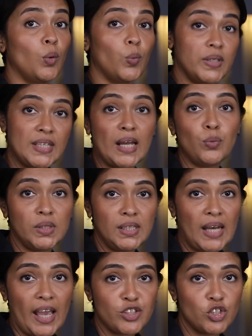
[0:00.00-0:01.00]
We're done with the
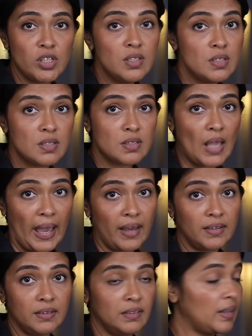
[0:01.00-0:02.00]
lashes and